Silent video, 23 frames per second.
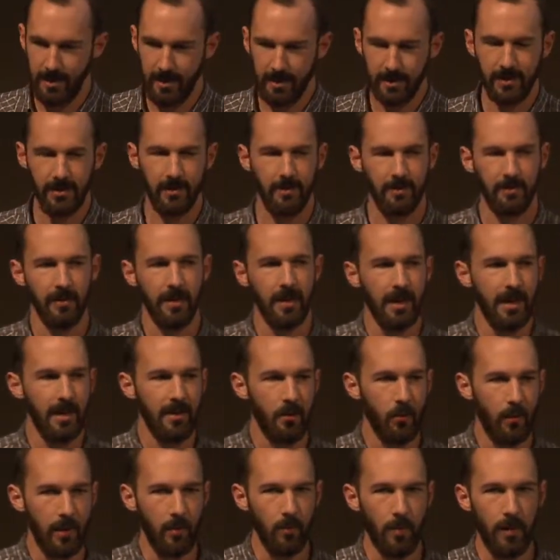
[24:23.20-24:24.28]
so
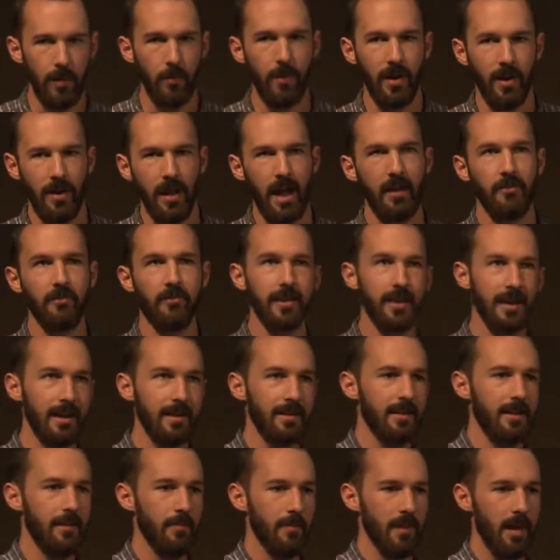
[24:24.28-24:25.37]
we, we will have to get
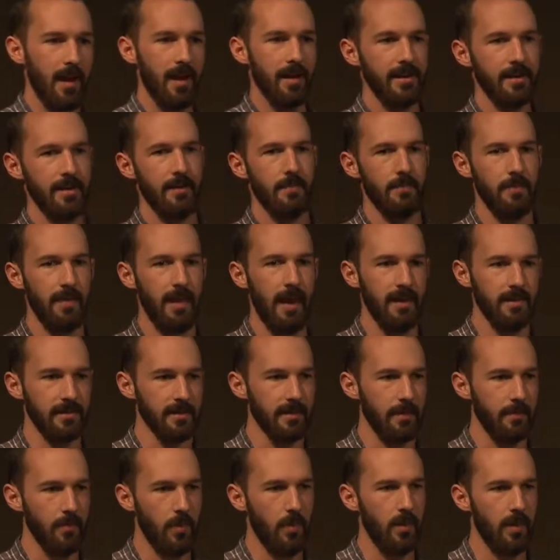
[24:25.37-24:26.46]
them lined up at
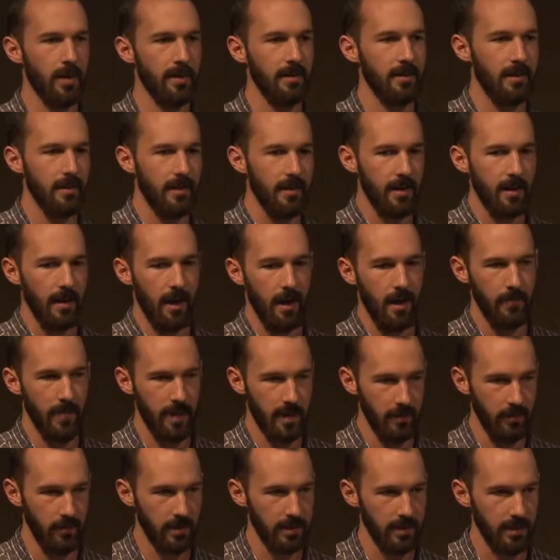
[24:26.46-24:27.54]
some point um,
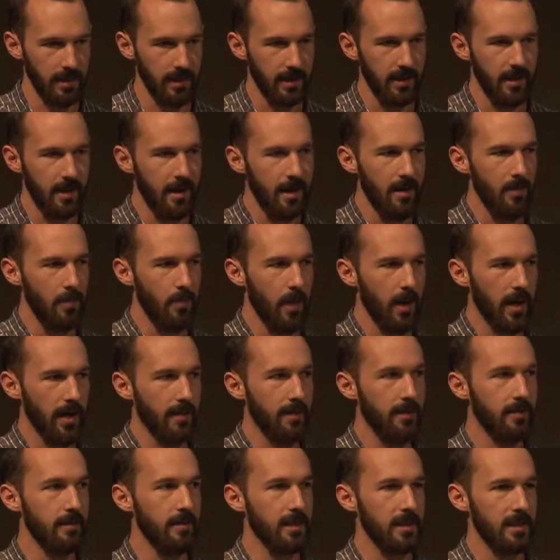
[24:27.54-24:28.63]
in Grizzly,
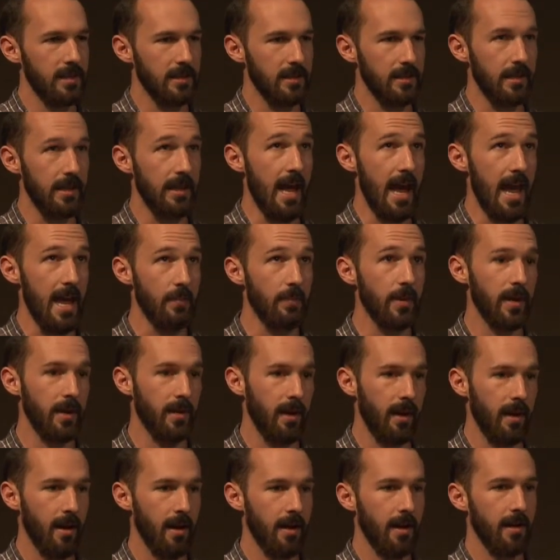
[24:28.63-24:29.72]
but this, the
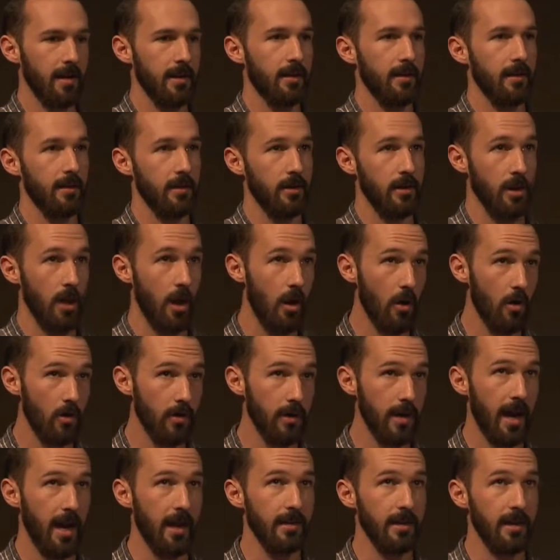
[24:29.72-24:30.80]
API code
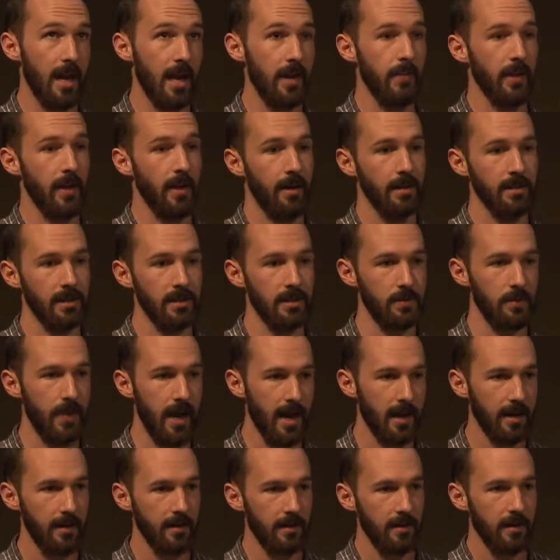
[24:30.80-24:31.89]
and the API
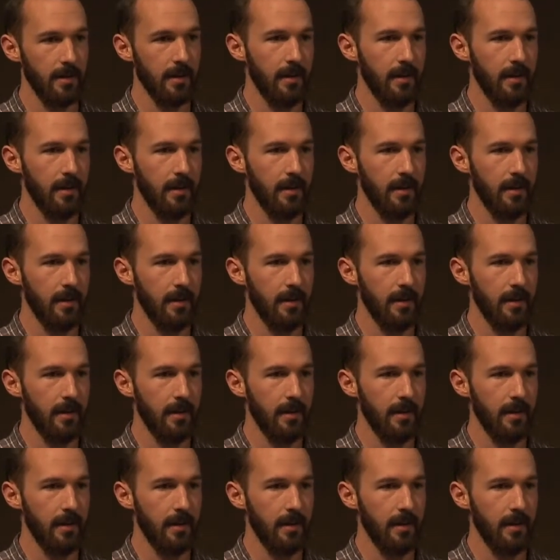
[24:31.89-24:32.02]
spec,